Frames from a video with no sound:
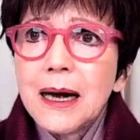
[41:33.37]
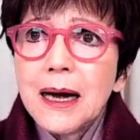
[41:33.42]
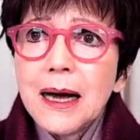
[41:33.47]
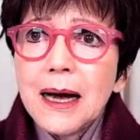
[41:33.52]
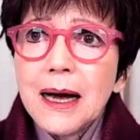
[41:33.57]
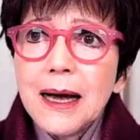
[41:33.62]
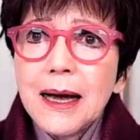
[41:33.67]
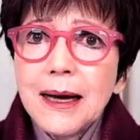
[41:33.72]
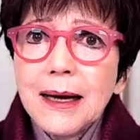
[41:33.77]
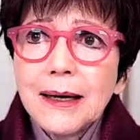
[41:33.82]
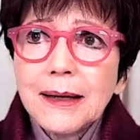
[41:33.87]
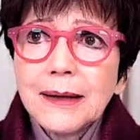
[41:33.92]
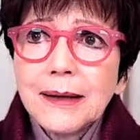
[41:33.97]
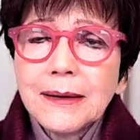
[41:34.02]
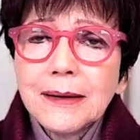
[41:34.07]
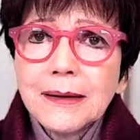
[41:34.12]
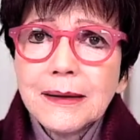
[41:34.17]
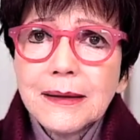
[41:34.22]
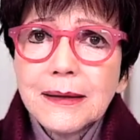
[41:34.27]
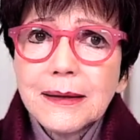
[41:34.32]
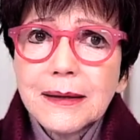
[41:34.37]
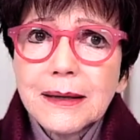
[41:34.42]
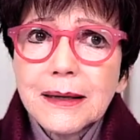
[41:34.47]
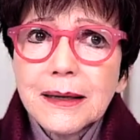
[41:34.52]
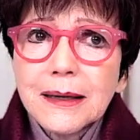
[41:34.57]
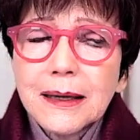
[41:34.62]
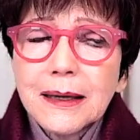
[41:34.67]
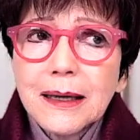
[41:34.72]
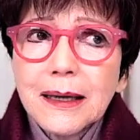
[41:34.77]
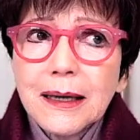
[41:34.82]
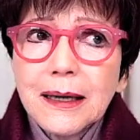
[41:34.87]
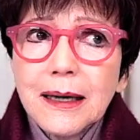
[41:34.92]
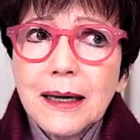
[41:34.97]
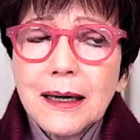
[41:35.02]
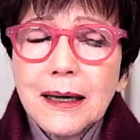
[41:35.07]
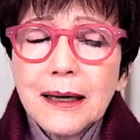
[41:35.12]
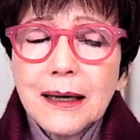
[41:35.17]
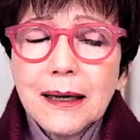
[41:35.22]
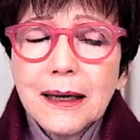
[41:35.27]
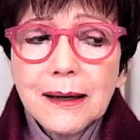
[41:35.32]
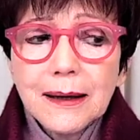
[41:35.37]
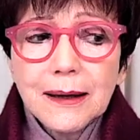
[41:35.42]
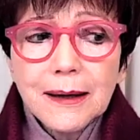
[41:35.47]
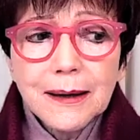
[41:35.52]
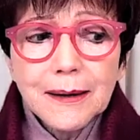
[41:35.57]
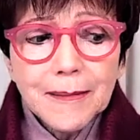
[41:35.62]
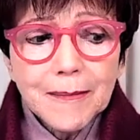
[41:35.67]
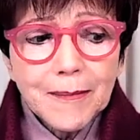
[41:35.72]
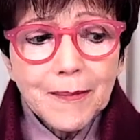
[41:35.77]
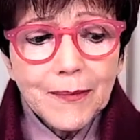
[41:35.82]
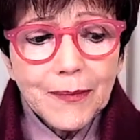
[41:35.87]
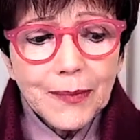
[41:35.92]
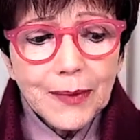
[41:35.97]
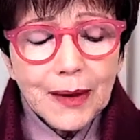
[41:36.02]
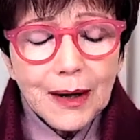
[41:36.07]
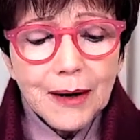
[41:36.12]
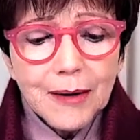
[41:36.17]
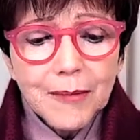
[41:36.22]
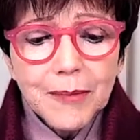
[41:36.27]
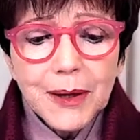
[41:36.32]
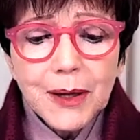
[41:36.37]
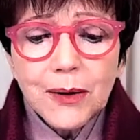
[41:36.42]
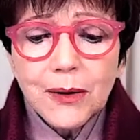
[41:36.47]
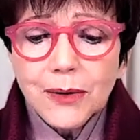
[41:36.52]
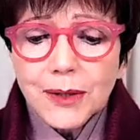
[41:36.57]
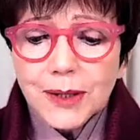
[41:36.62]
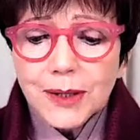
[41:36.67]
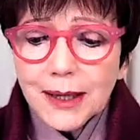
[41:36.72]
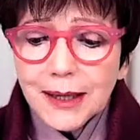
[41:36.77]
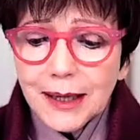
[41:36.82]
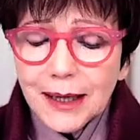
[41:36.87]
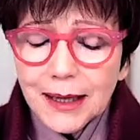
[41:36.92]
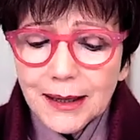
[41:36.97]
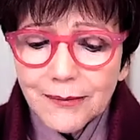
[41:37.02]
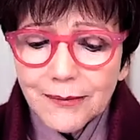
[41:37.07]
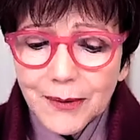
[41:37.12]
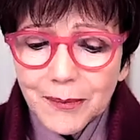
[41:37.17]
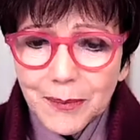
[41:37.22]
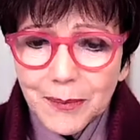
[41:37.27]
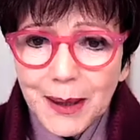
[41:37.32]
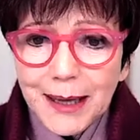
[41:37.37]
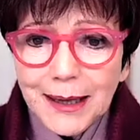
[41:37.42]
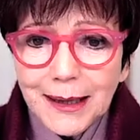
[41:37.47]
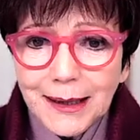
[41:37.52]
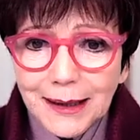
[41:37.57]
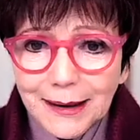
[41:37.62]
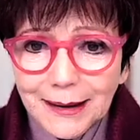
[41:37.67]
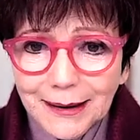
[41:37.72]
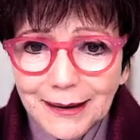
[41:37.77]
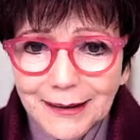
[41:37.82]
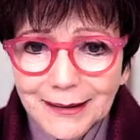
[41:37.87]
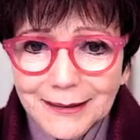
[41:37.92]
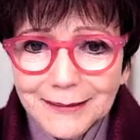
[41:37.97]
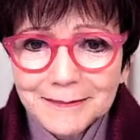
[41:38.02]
And uh, because they can't have the painting,